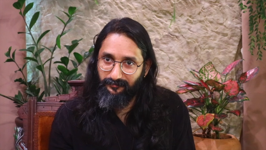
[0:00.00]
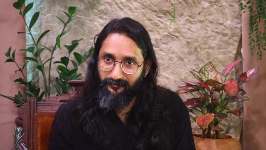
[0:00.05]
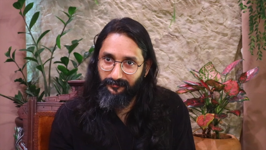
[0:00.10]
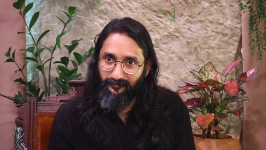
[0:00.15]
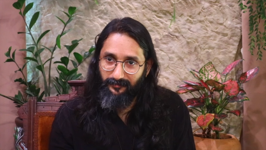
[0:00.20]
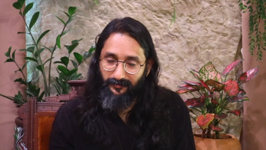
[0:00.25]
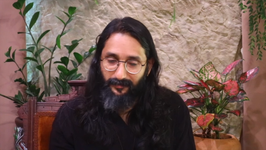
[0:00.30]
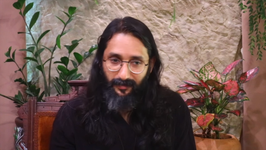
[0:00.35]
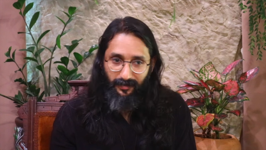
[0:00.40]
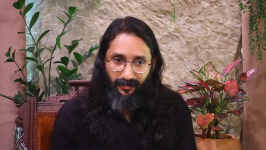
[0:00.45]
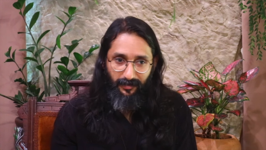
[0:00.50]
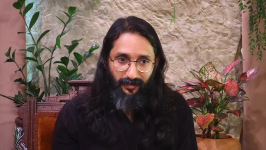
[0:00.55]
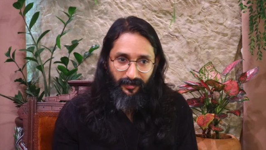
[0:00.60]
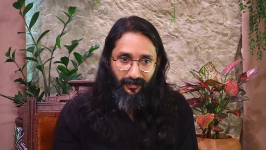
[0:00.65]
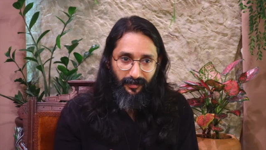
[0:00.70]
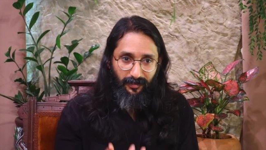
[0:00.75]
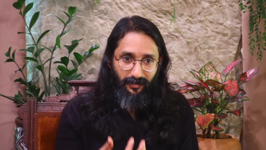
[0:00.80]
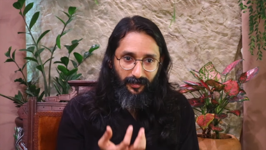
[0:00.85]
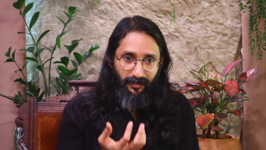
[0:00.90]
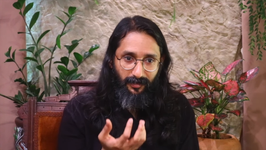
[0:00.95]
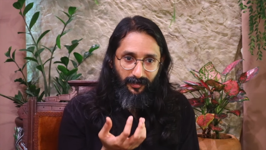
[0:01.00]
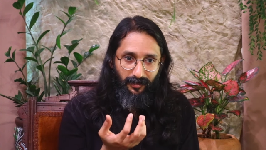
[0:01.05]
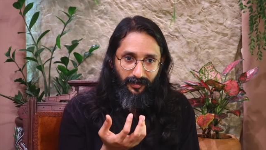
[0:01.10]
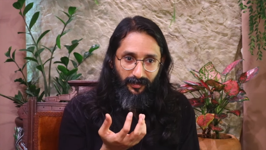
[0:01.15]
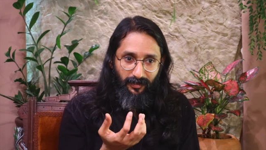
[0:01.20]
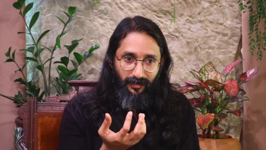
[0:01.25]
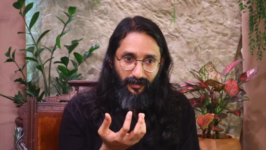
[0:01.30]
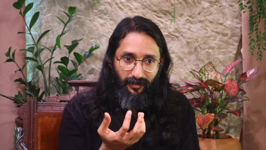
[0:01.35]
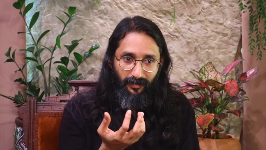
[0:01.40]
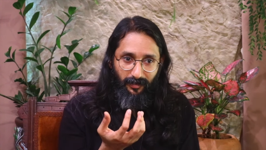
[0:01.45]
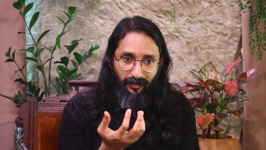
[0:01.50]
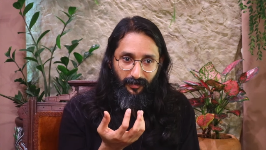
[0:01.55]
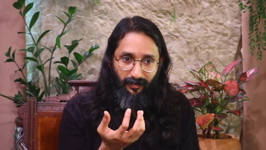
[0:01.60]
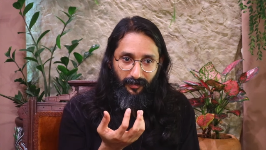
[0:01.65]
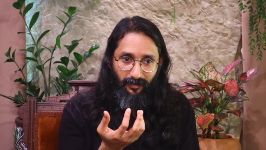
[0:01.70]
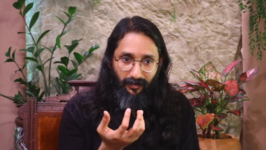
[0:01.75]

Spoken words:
(silence)